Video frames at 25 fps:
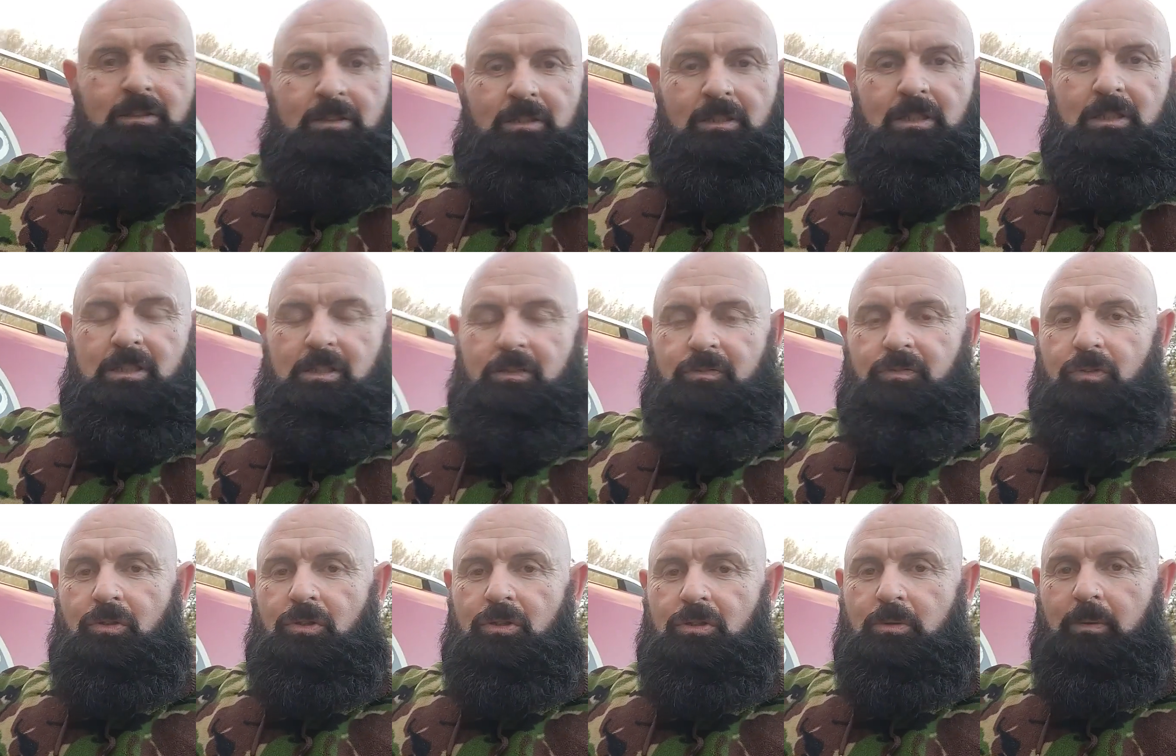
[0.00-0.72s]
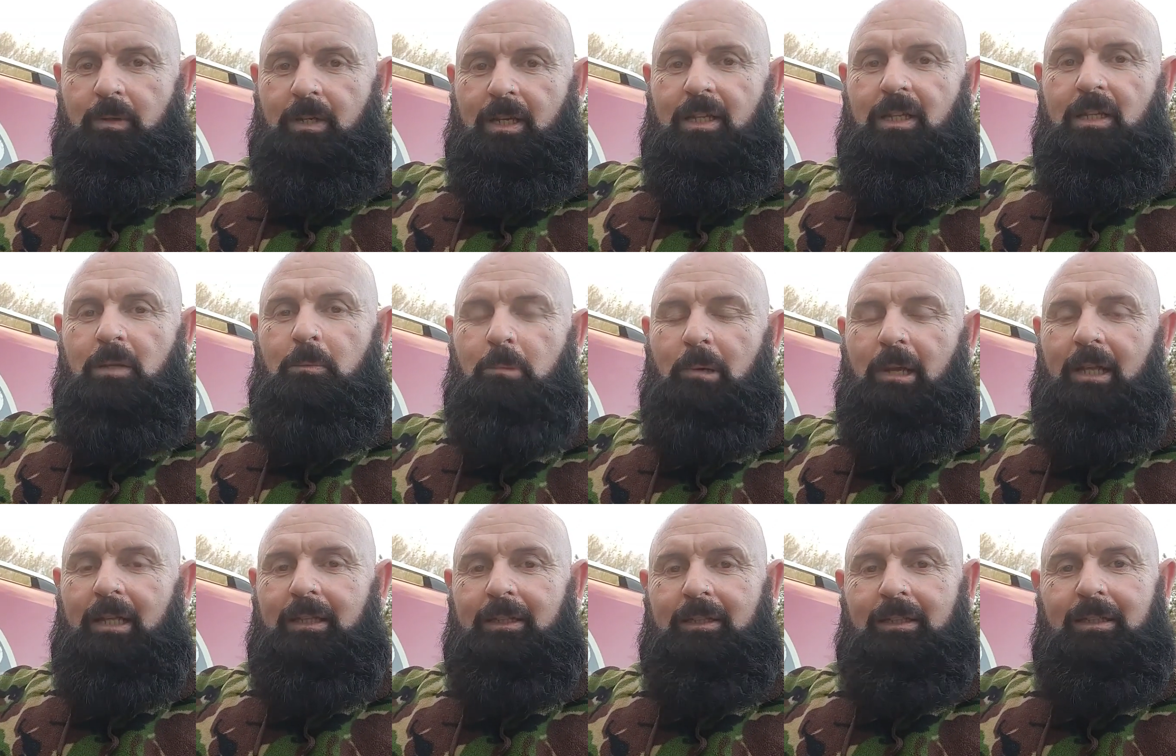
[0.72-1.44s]
This is the first one under the
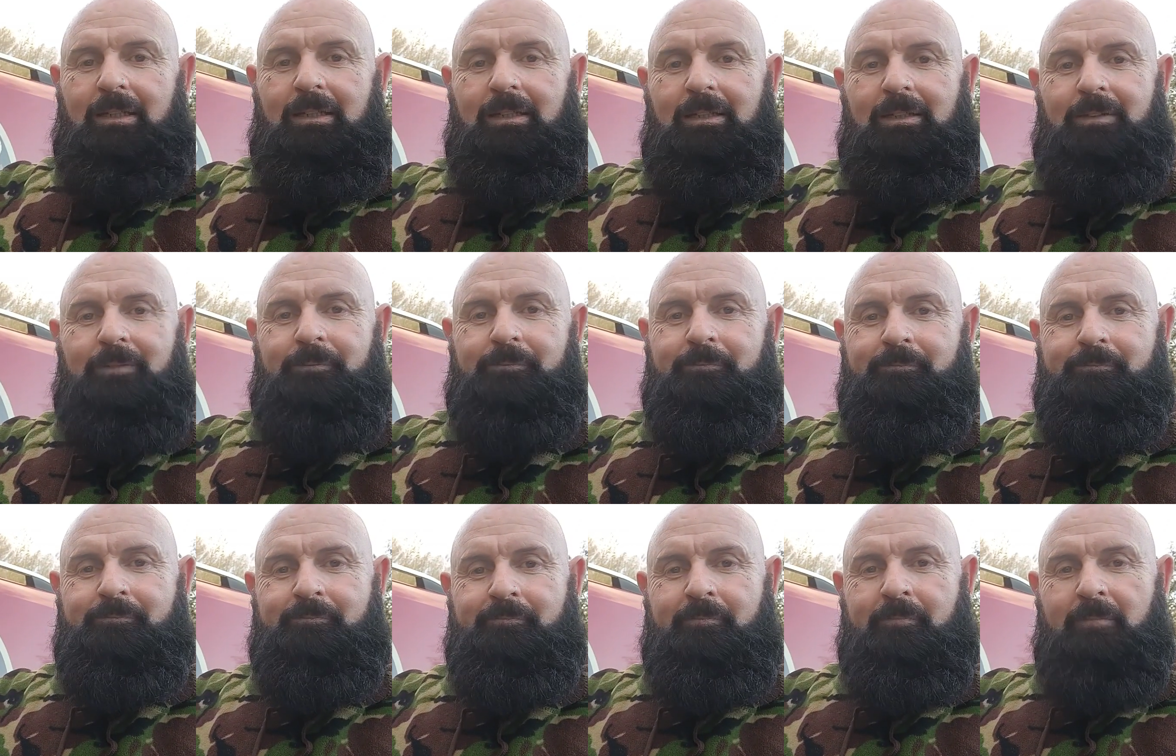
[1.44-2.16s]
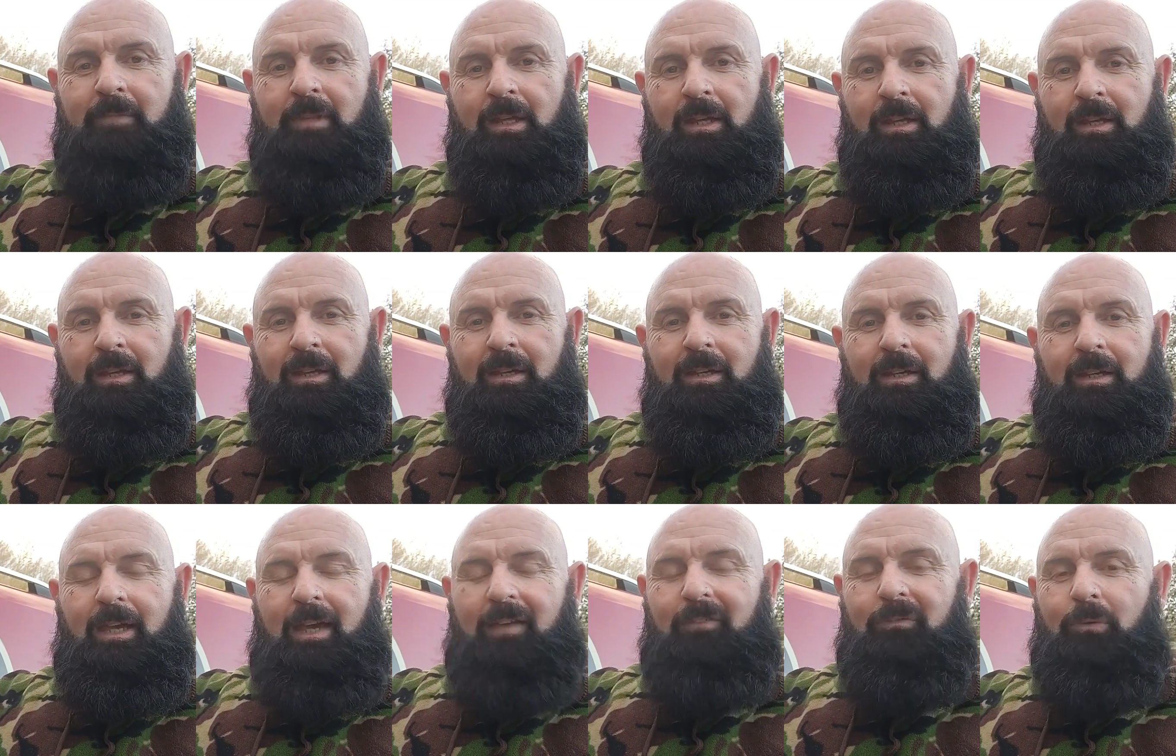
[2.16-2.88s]
belt.
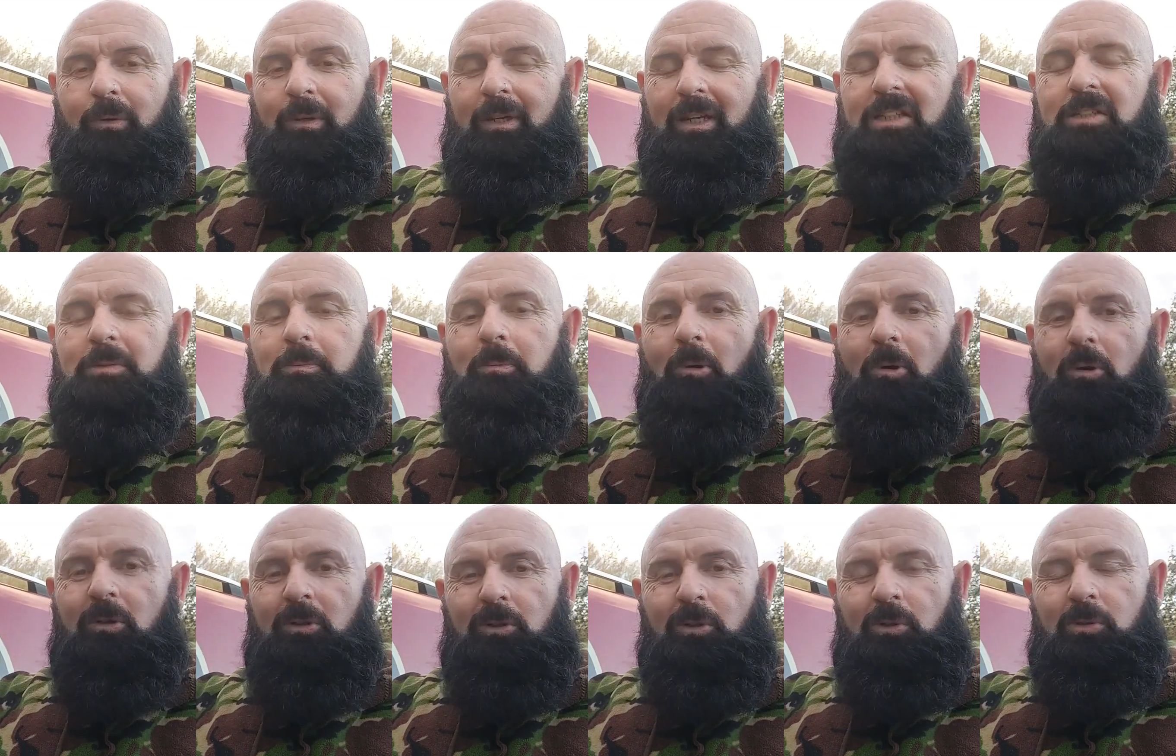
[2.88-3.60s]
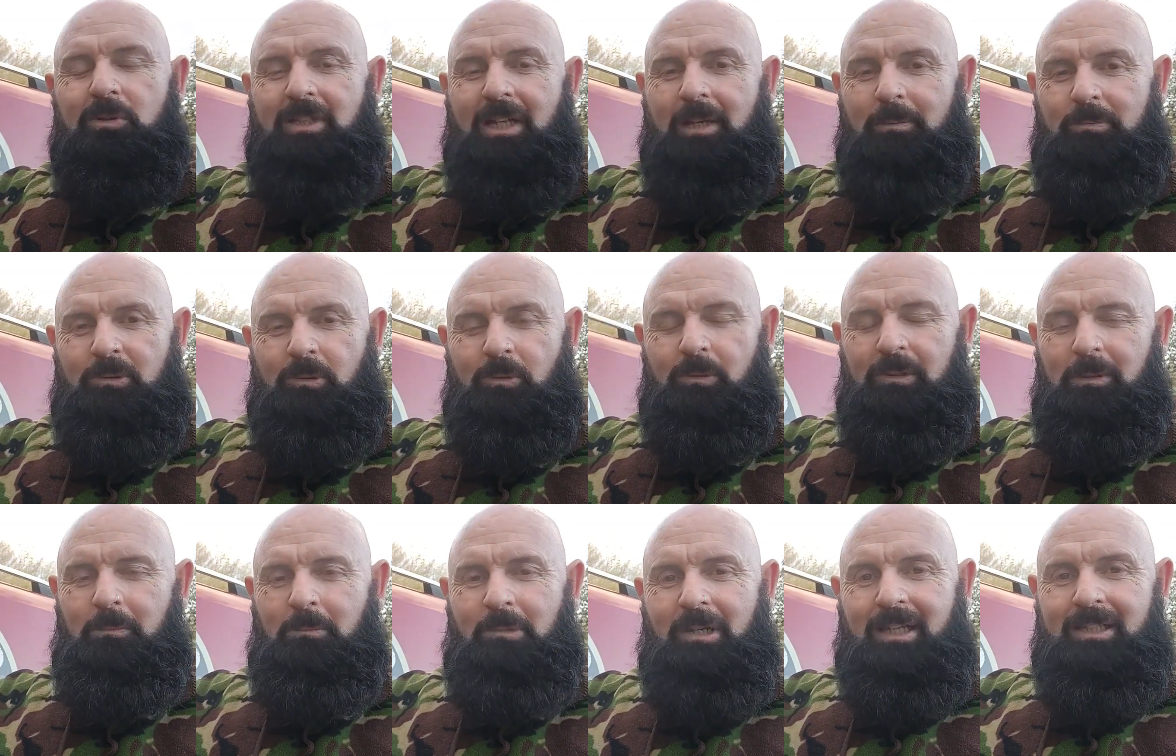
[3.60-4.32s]
Everyone I spoke to was
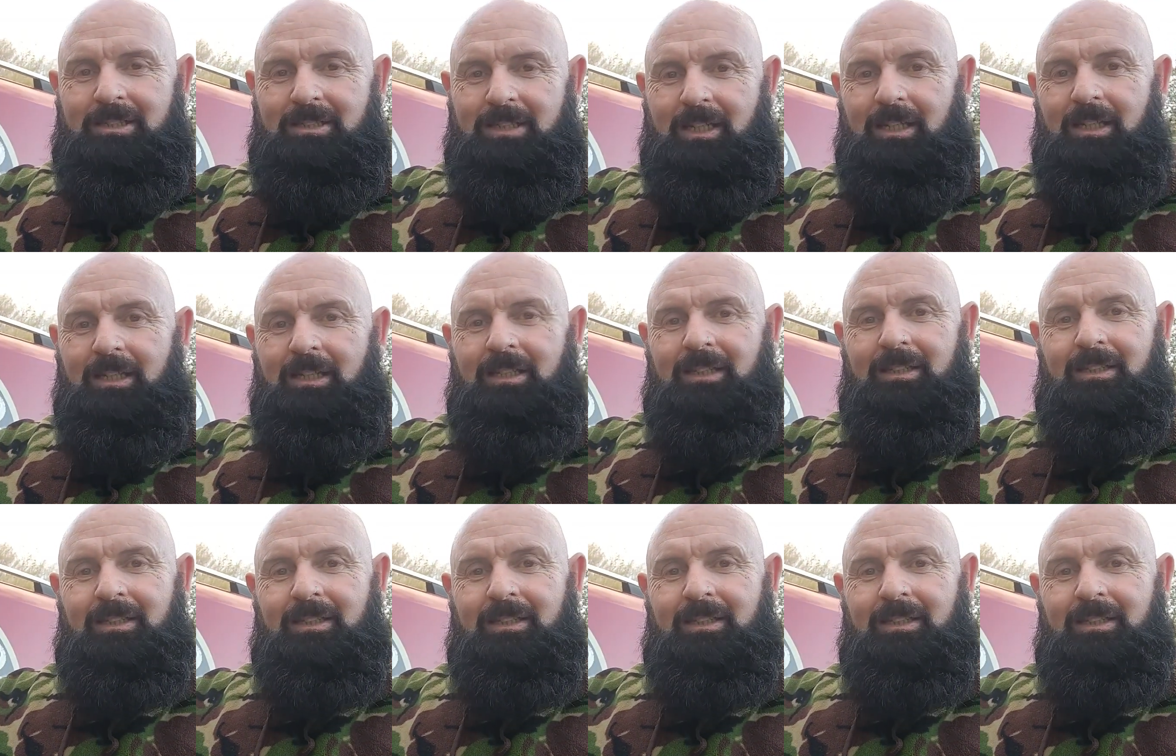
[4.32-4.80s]
absolutely amazing.